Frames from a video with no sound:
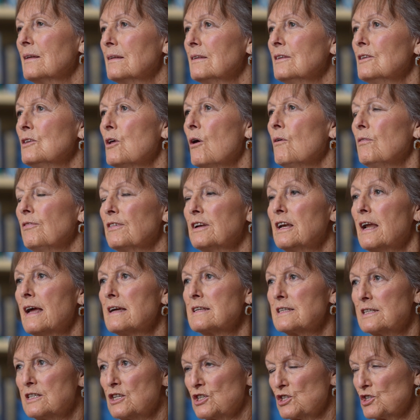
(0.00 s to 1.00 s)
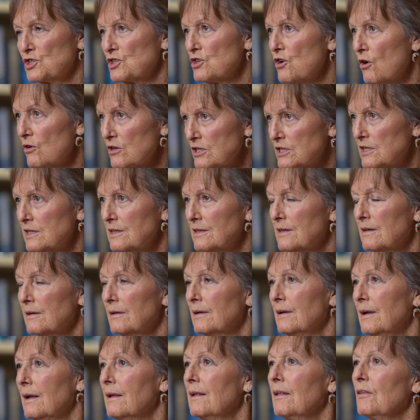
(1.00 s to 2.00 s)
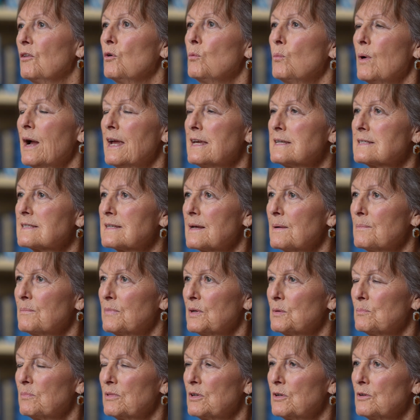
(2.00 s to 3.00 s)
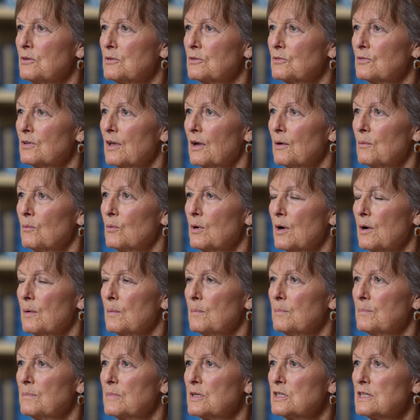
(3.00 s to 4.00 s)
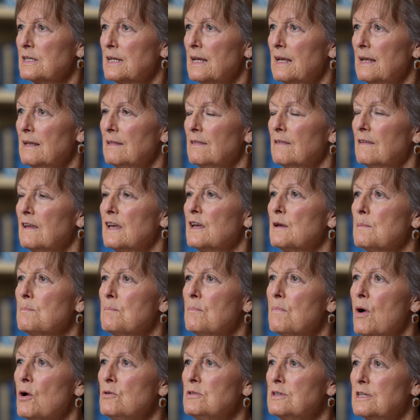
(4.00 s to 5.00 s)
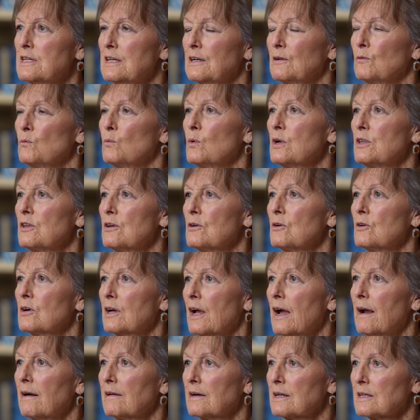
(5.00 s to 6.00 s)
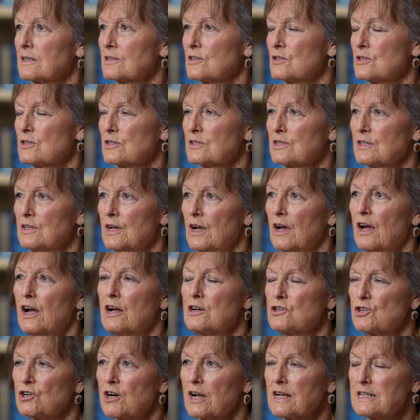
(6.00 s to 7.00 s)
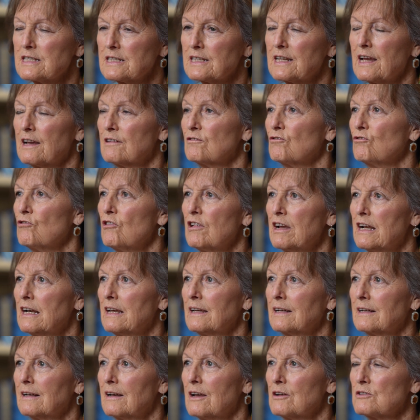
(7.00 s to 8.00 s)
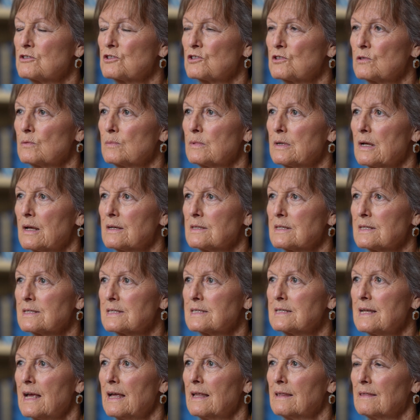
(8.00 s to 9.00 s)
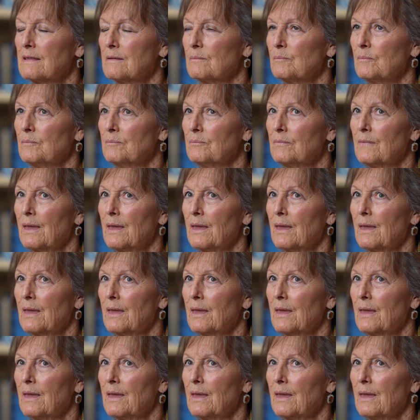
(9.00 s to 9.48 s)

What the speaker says: novelettish, not in the way some people use that word, but in the emoting with your characters and trying to get really close to them and understand them.